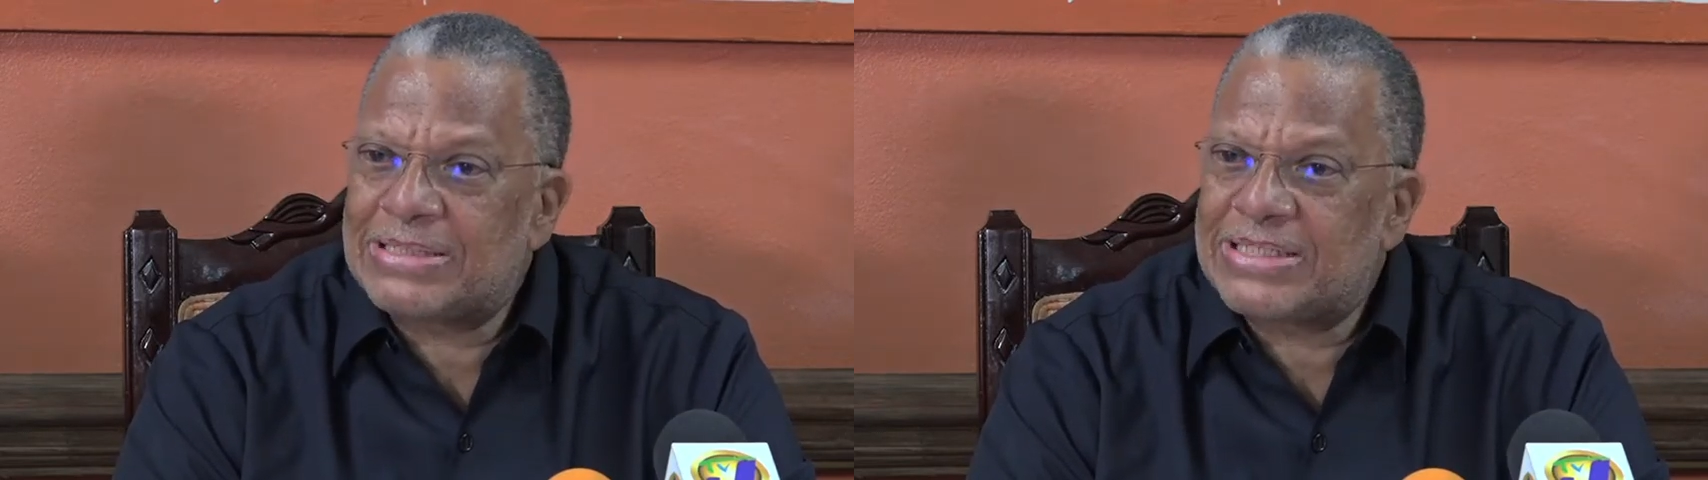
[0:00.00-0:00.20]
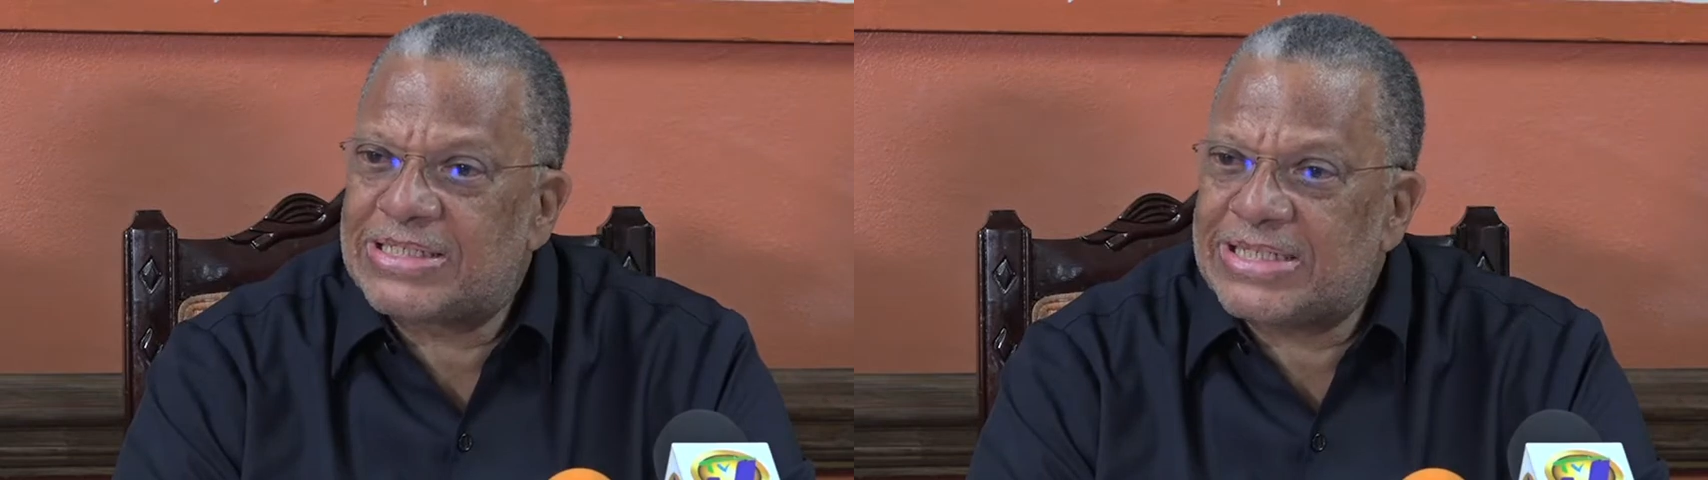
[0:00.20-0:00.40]

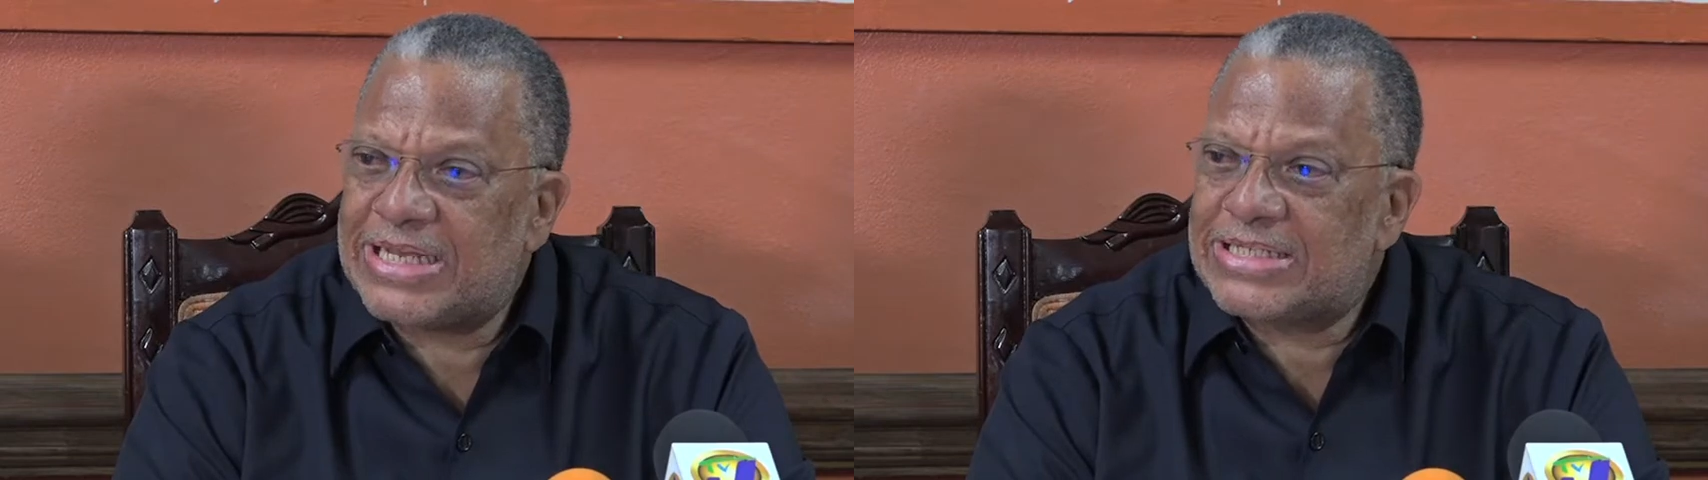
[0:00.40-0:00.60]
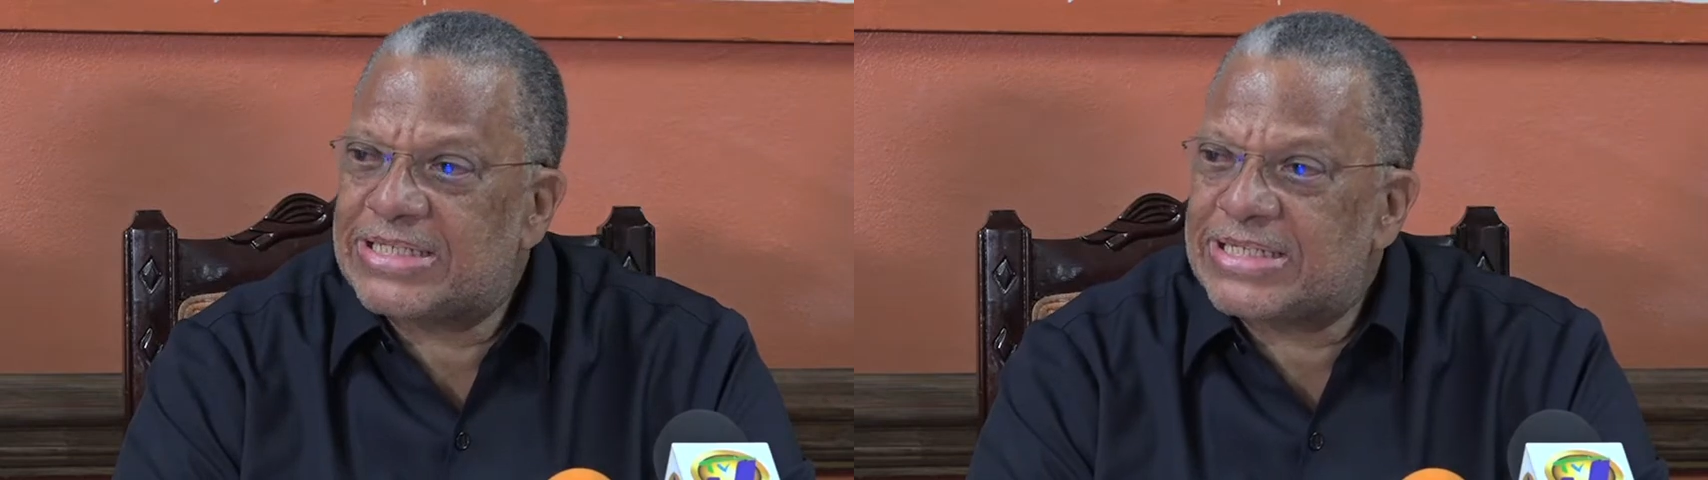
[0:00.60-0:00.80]

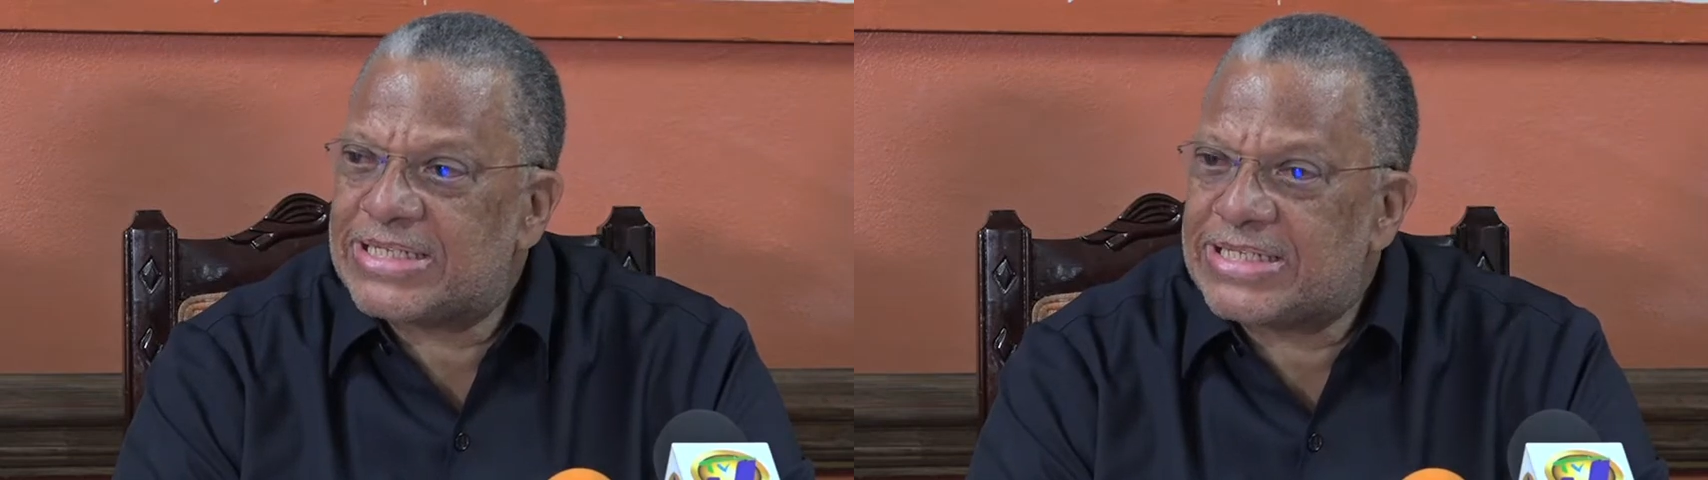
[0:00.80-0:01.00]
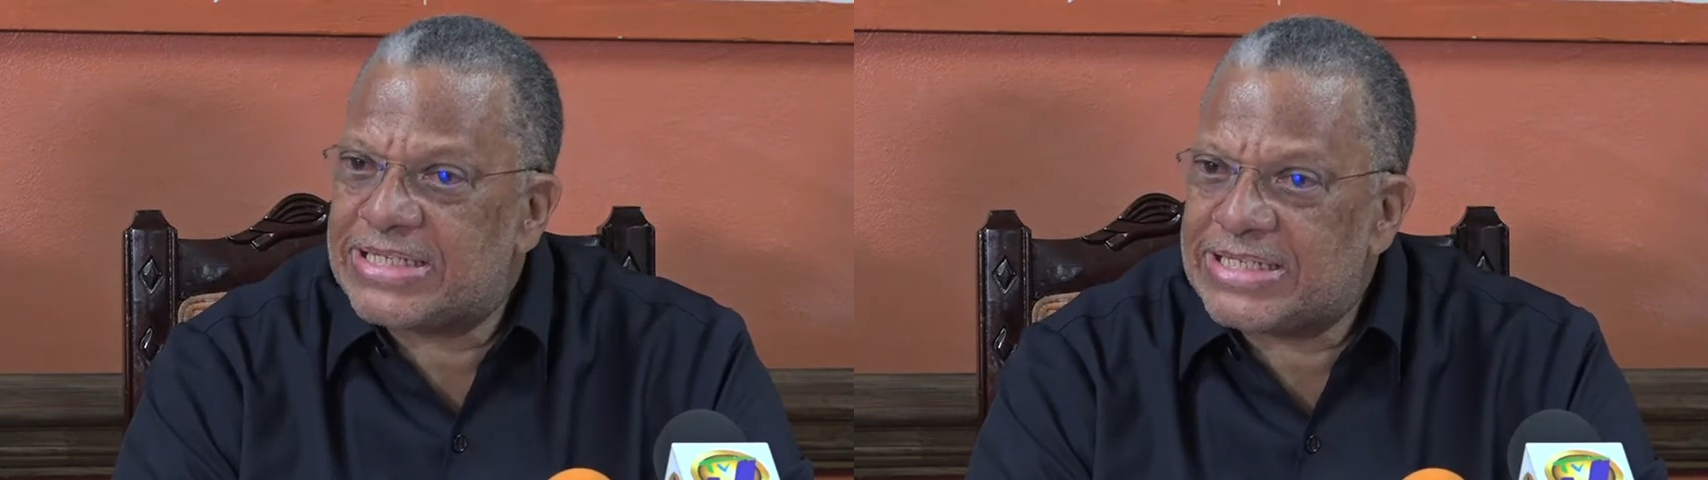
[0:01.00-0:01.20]

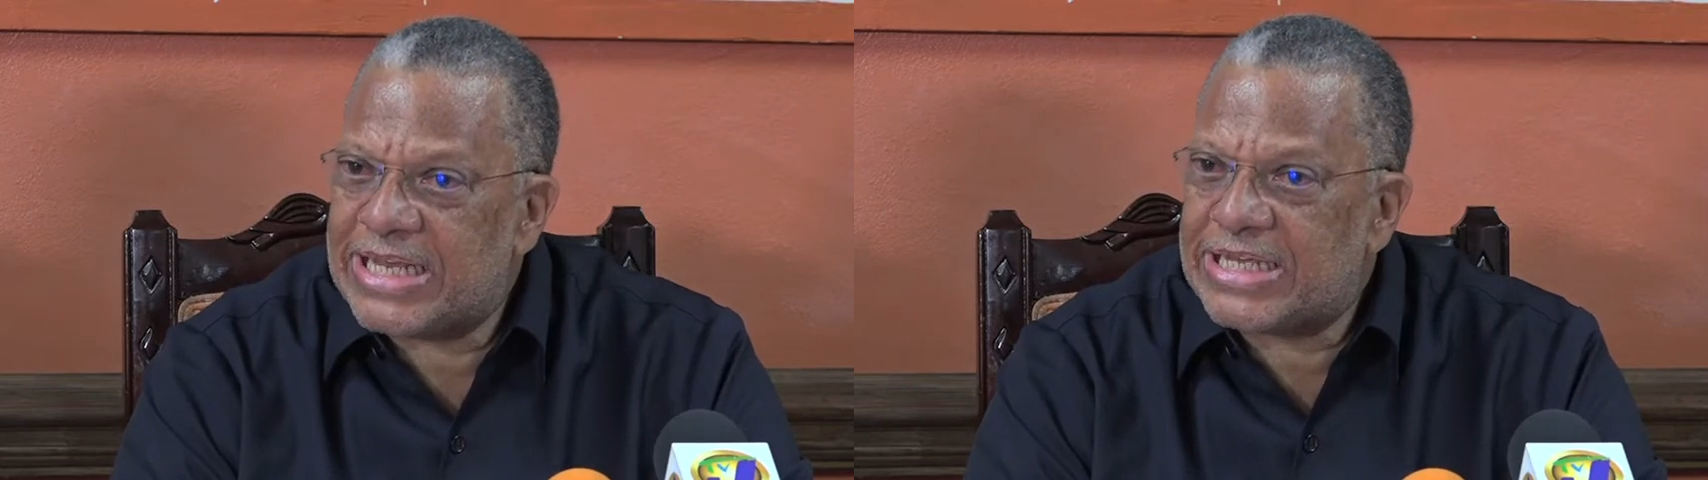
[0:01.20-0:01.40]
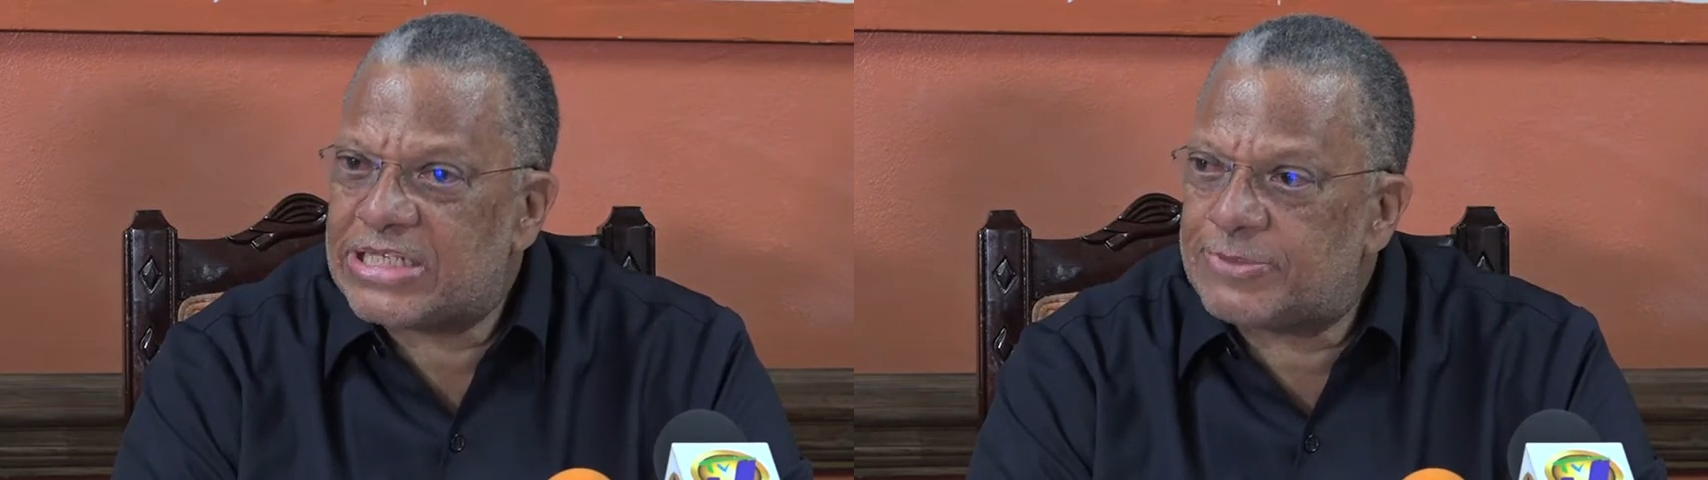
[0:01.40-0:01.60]

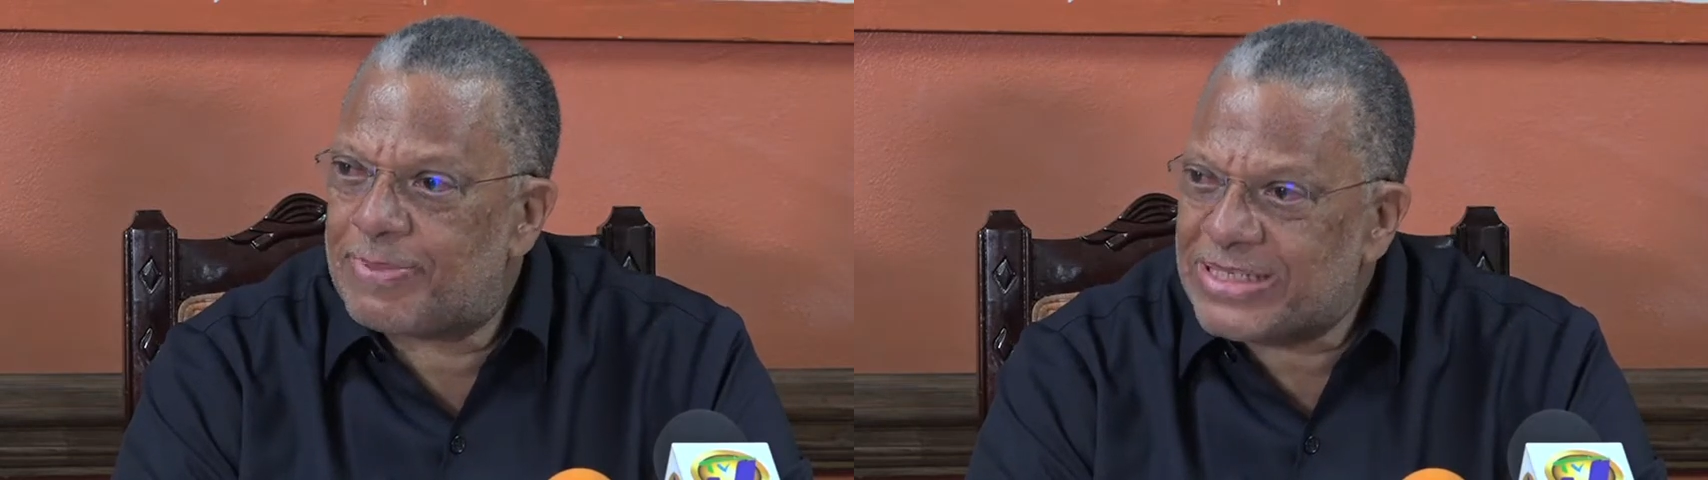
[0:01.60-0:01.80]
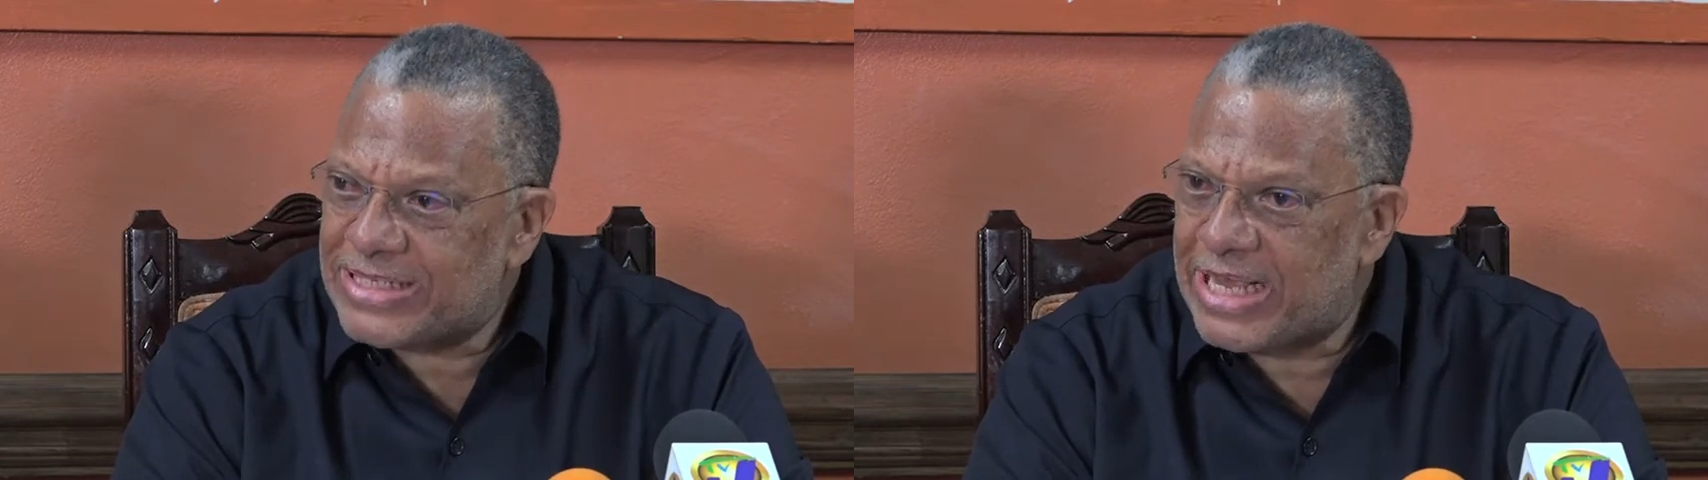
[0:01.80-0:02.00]

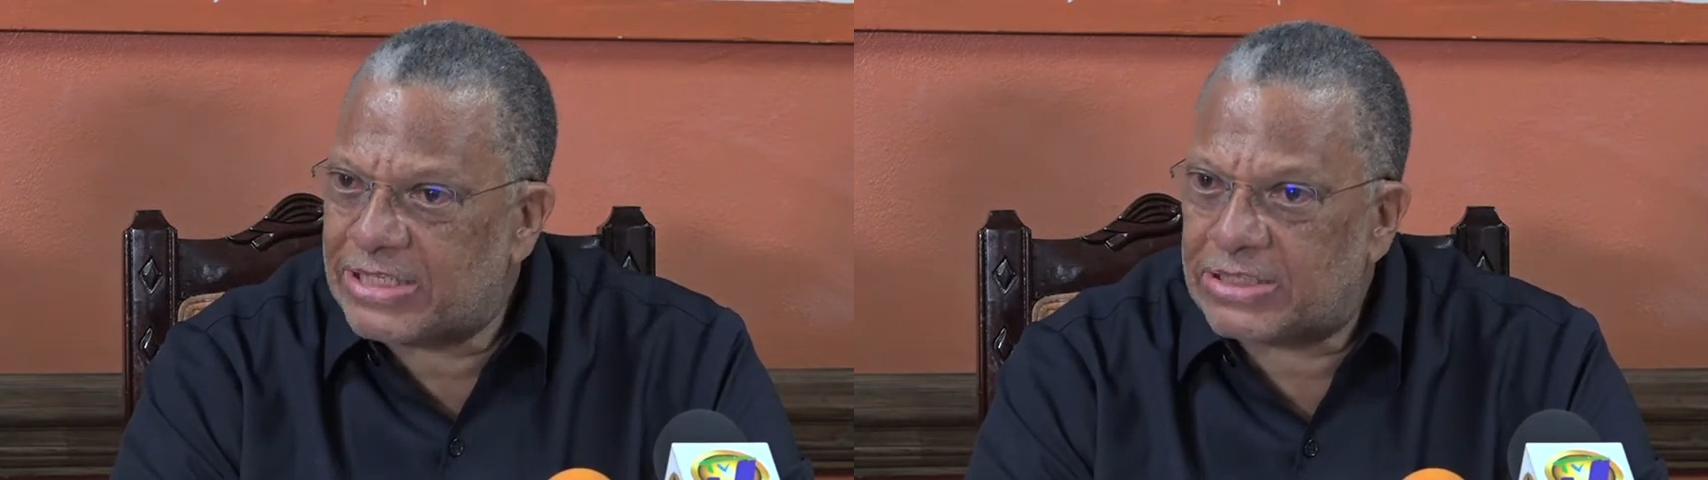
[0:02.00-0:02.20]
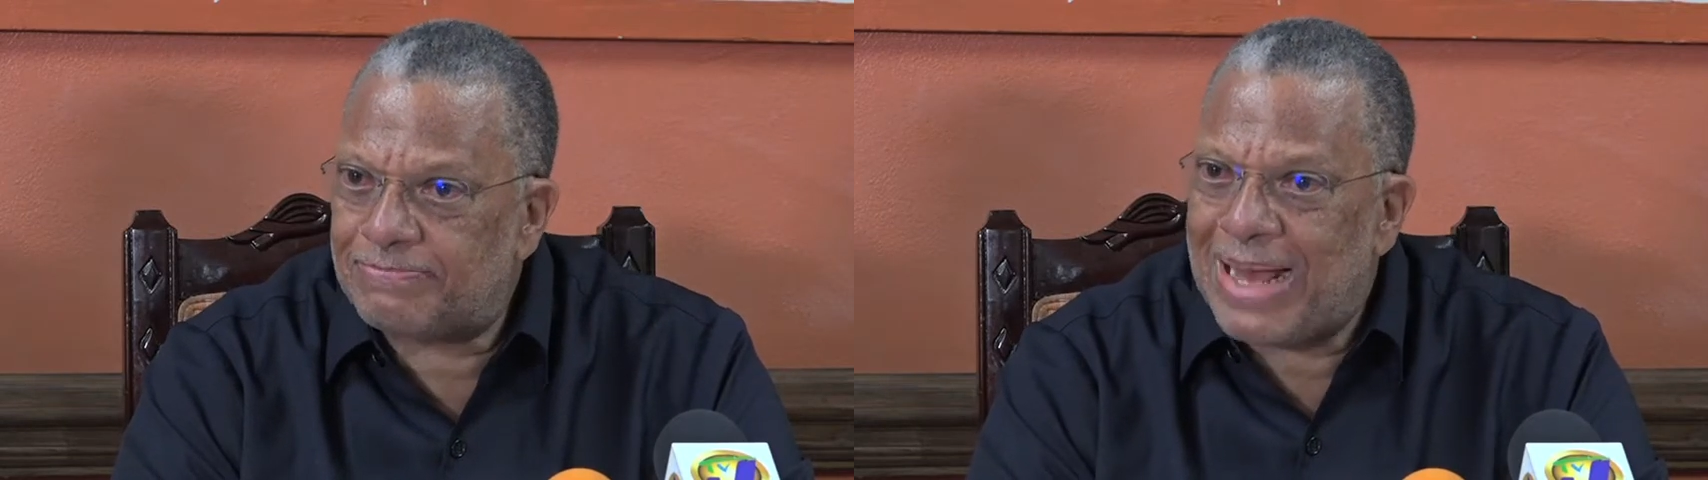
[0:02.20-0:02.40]
66%,